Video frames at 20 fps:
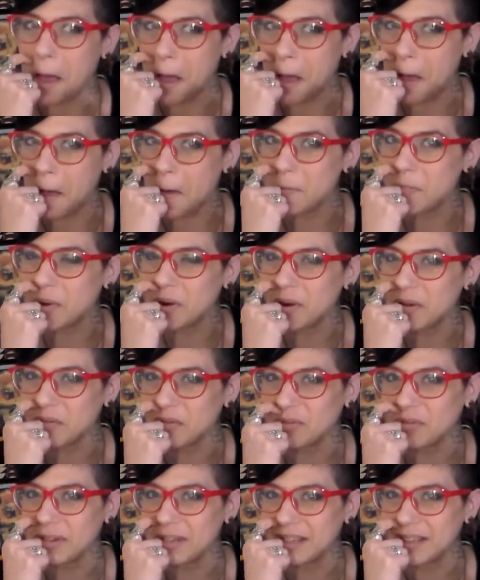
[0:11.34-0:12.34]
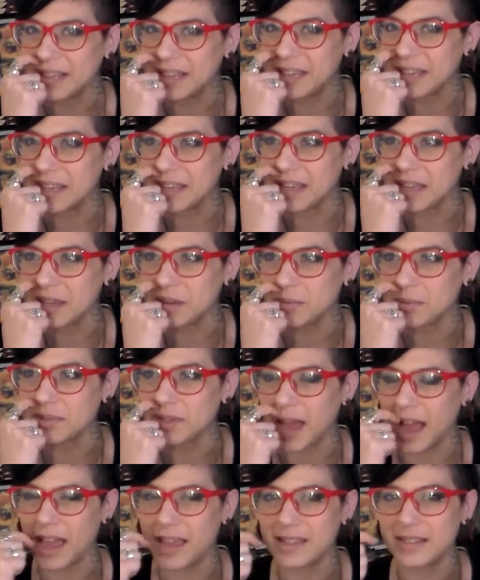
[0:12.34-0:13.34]
But
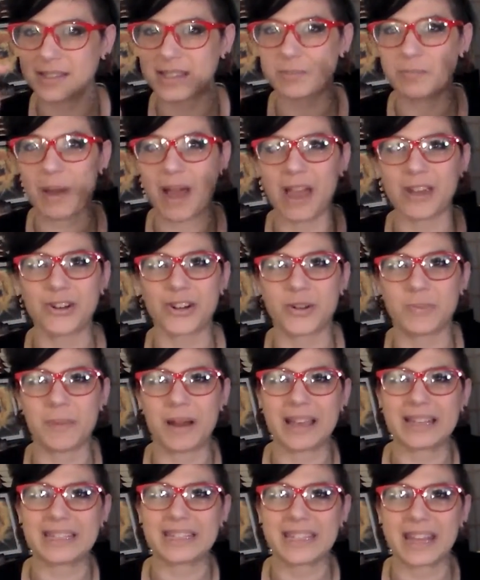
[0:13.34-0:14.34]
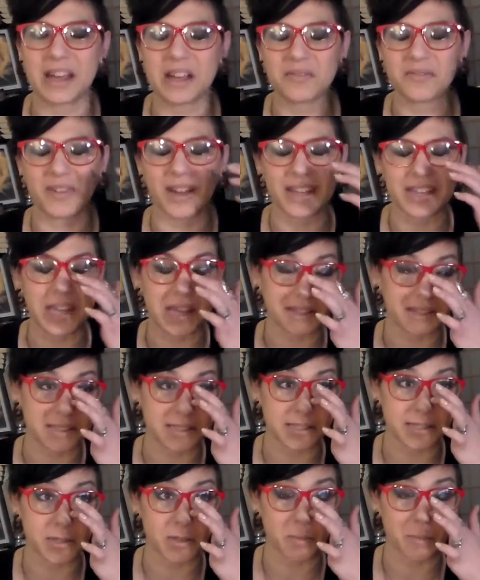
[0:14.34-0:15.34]
I inspired myself, I guess,
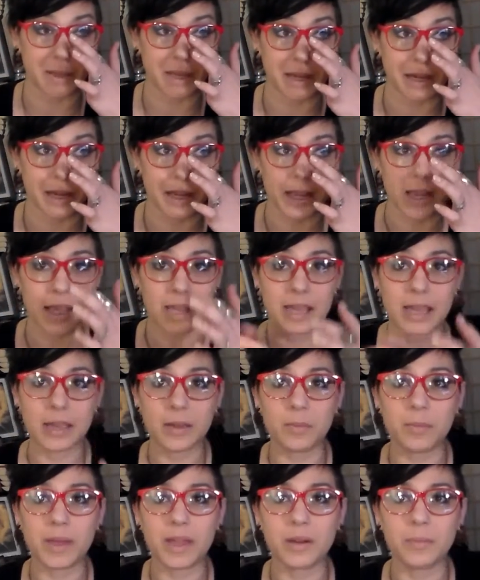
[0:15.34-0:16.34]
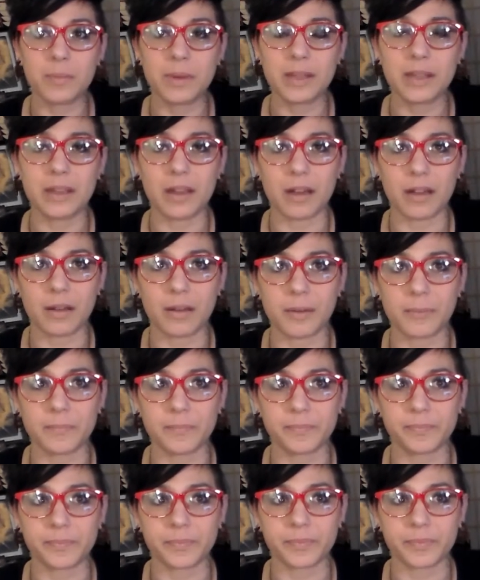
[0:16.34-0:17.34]
a little bit. It made me
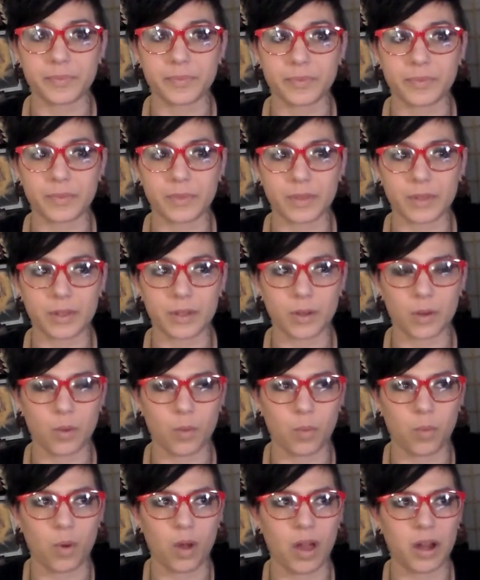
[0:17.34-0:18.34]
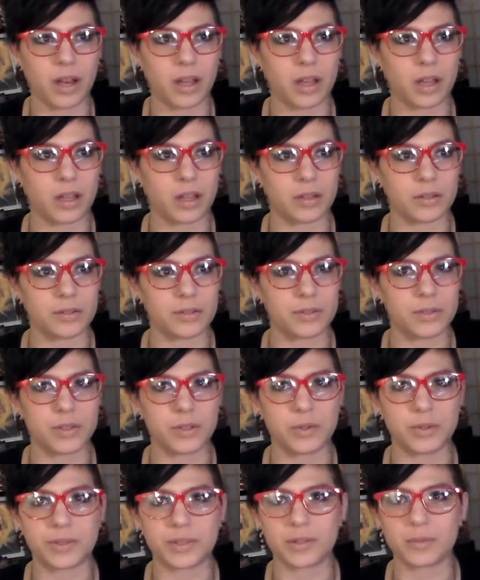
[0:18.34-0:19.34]
wanna
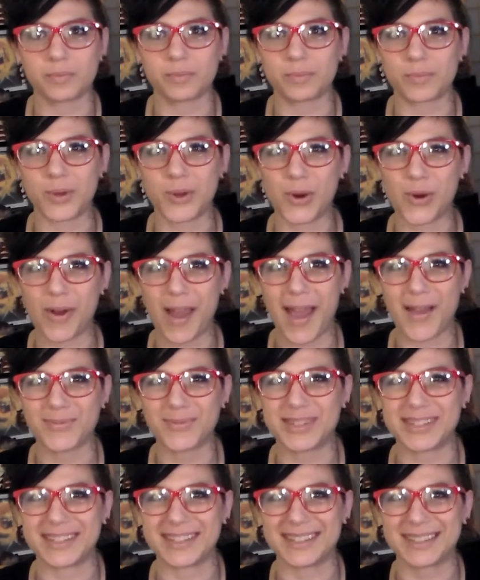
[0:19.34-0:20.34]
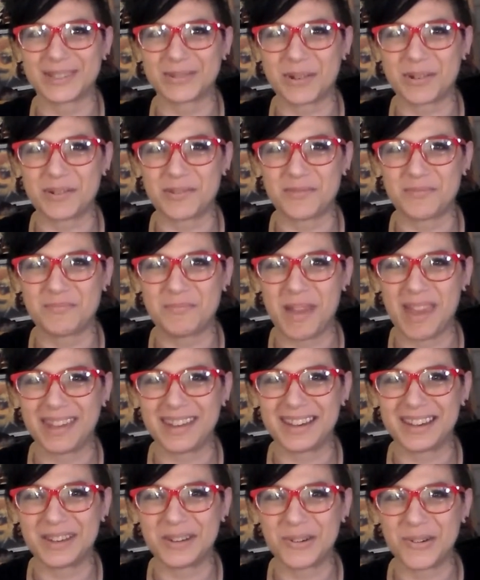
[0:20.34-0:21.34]
do some crafty, sort of
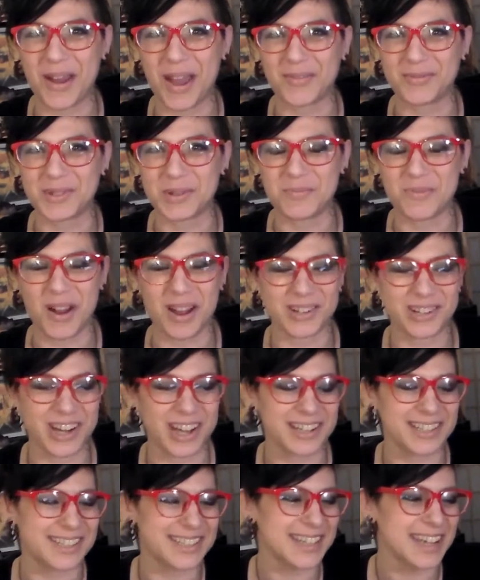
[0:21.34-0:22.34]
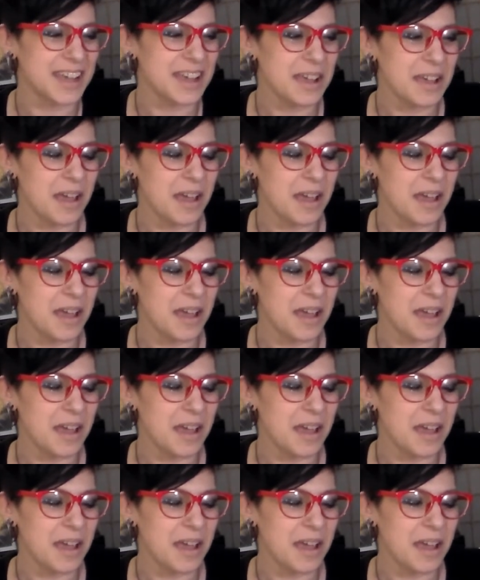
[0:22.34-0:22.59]
pagan-y crafty projects.